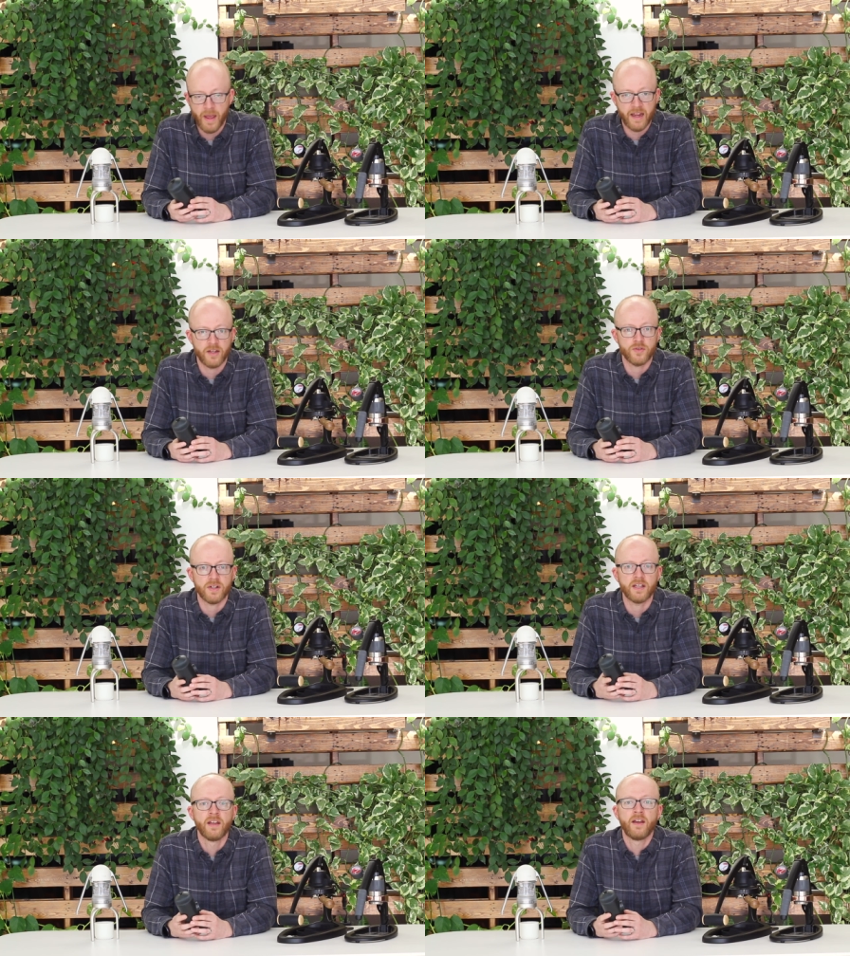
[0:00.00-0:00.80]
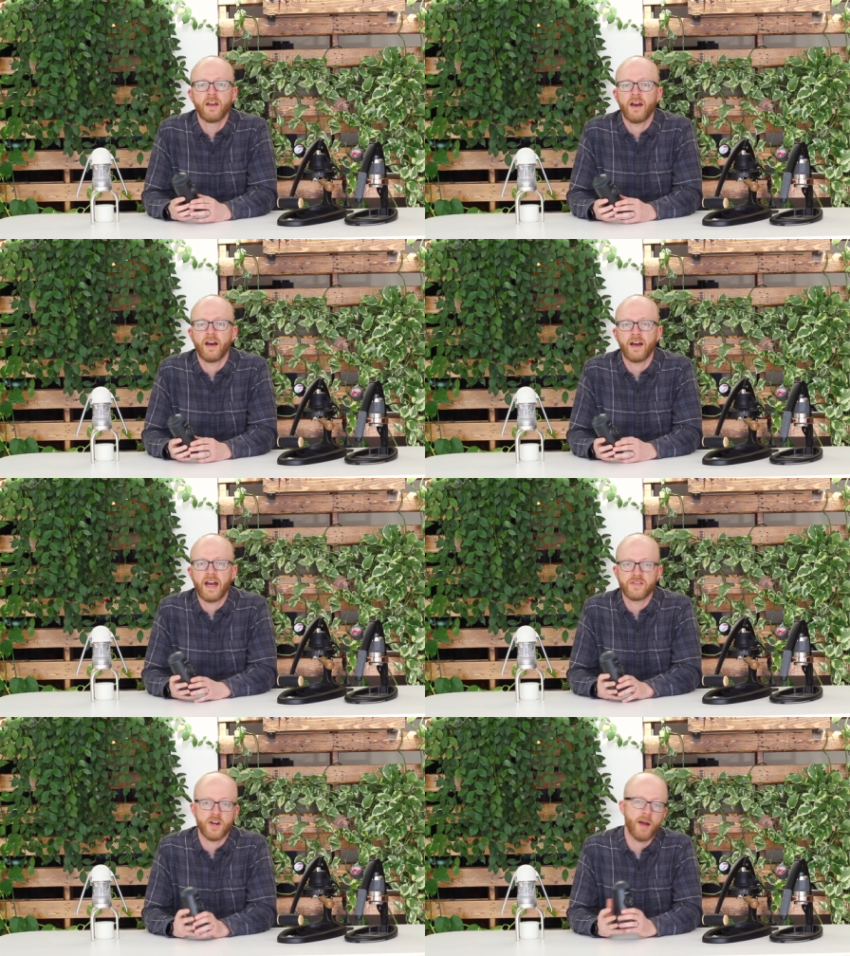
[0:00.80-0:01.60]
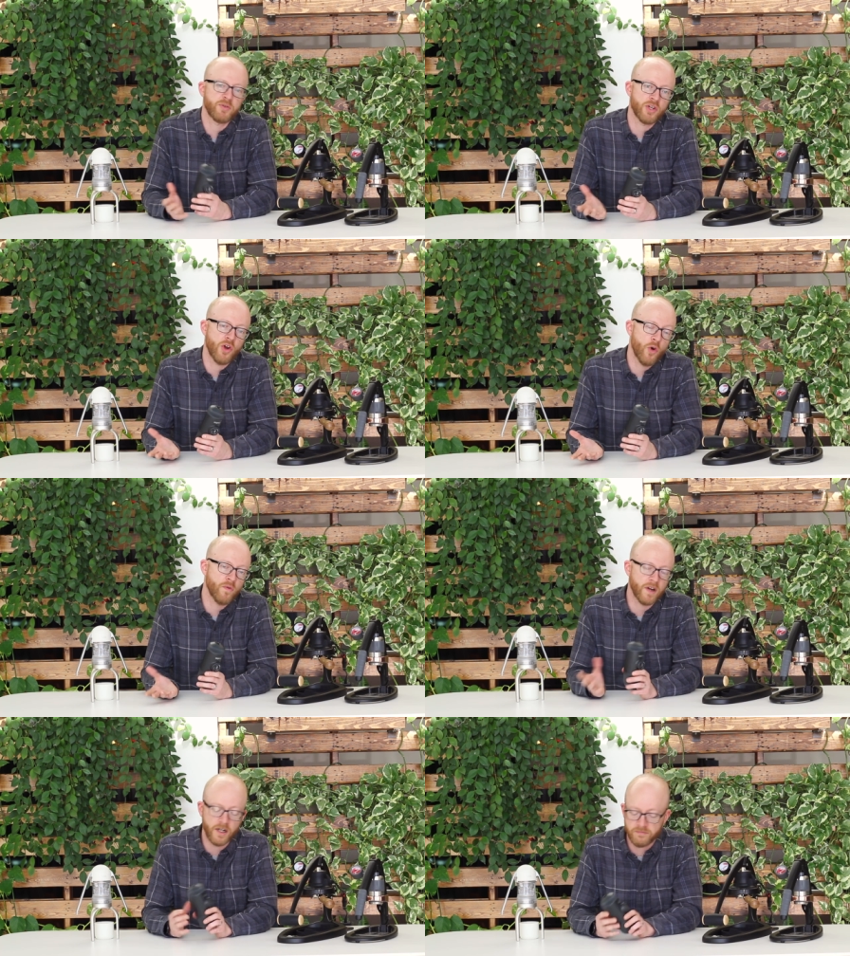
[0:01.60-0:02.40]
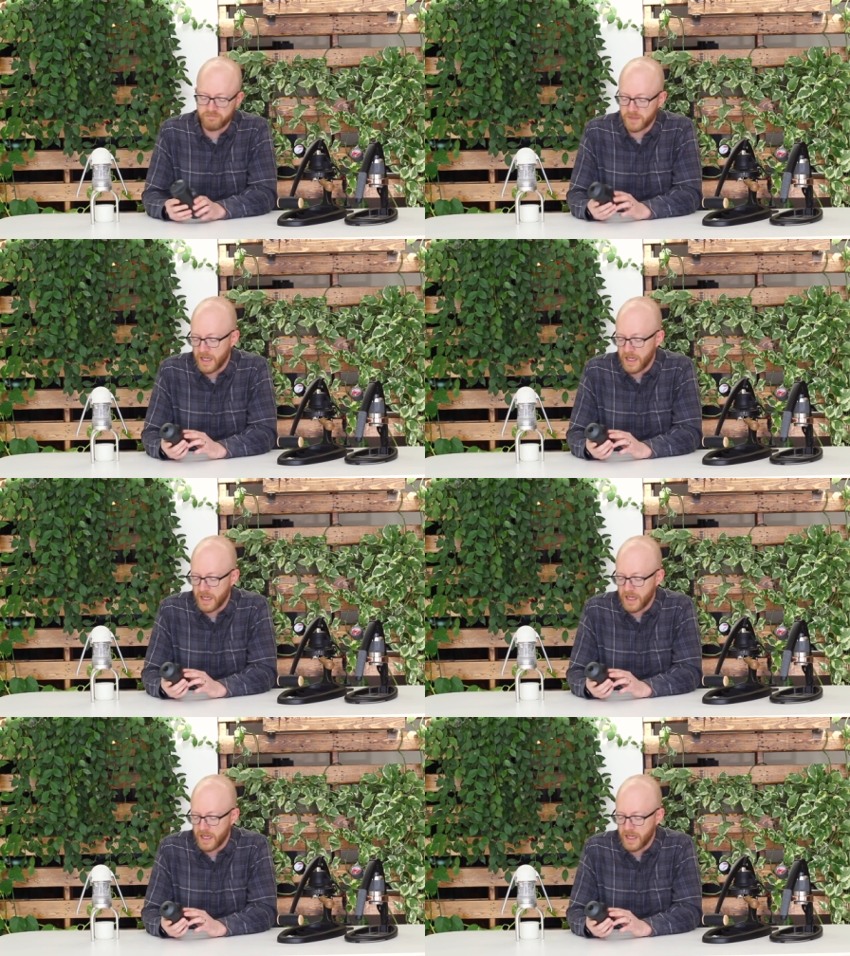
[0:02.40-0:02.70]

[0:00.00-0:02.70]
backcountry uh, as an option over,